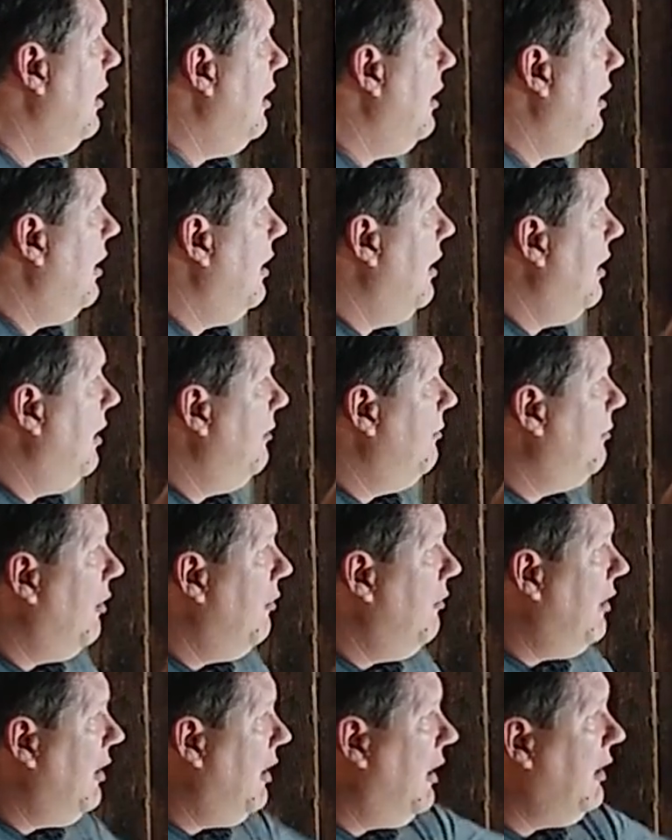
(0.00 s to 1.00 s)
But
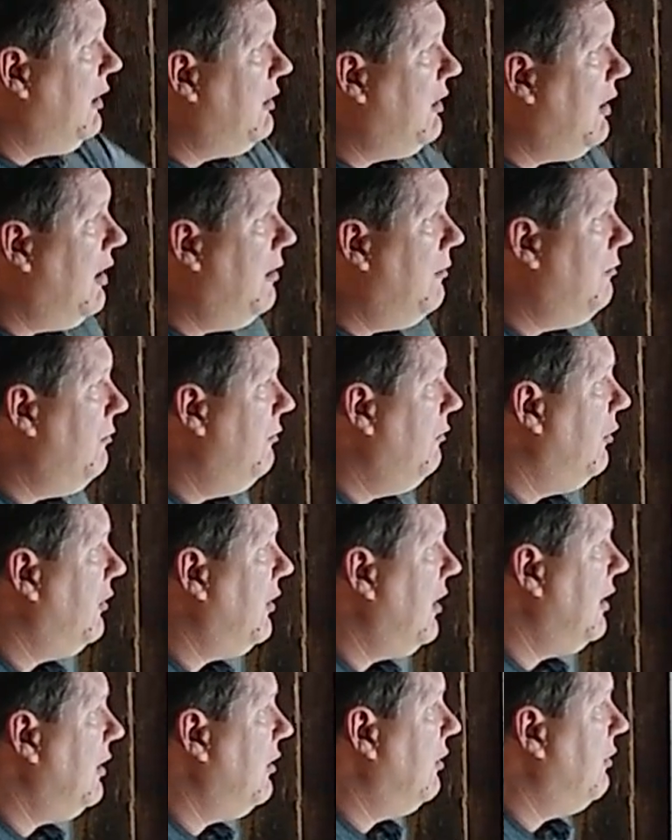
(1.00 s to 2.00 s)
we like them.
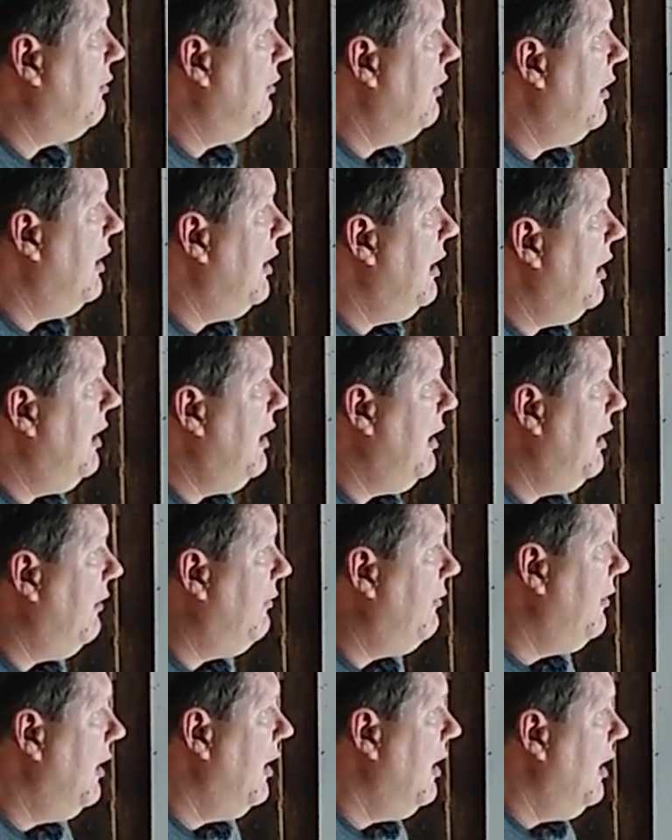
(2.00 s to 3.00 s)
We'll take the
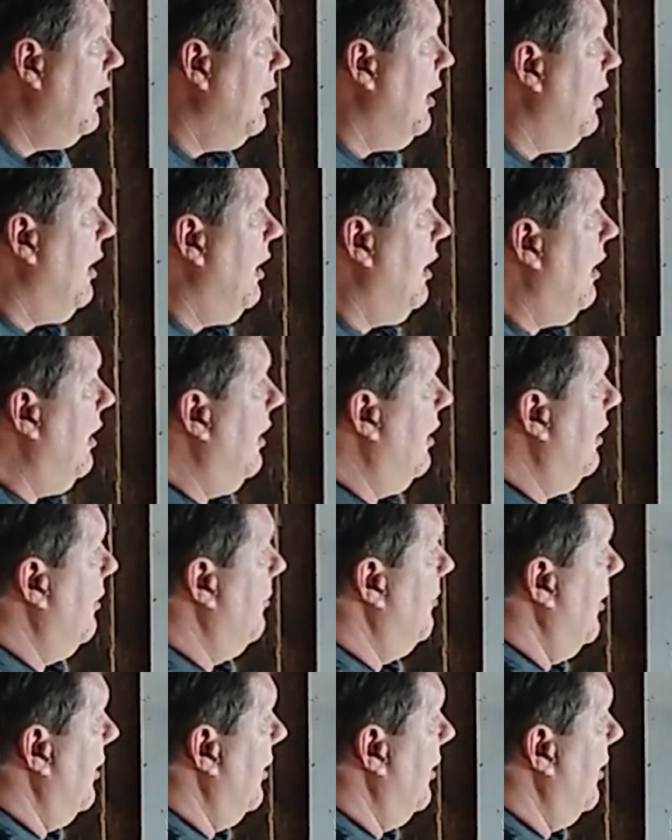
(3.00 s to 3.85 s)
3.5.